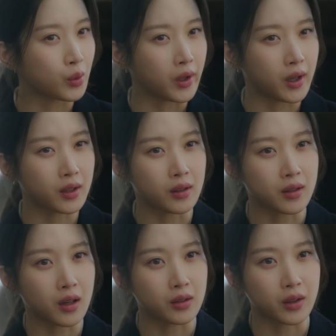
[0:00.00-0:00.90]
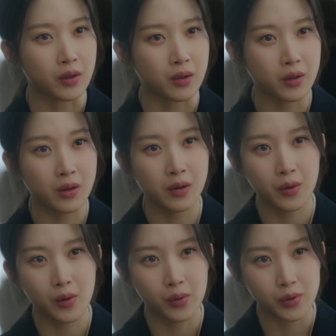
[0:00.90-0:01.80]
He claimed he hadn't seen Kang
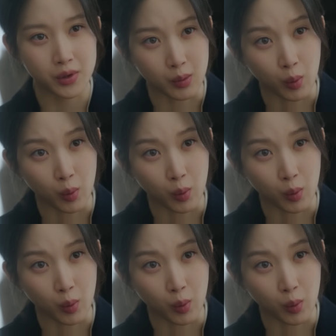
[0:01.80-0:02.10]
Hee-ji.